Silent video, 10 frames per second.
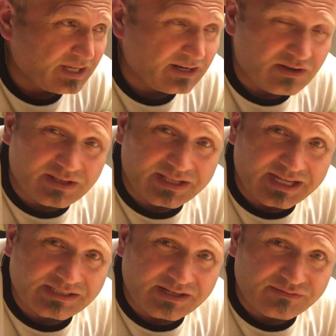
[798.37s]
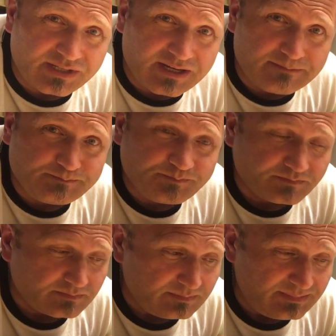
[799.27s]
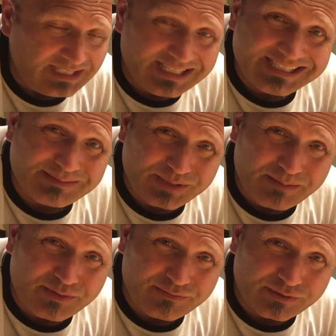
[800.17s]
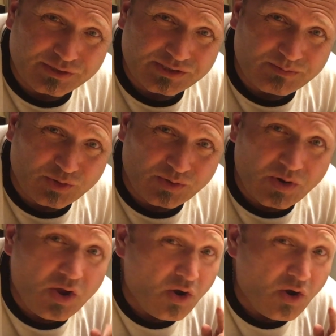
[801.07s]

getting all of that stuff done. September 1st tomorrow.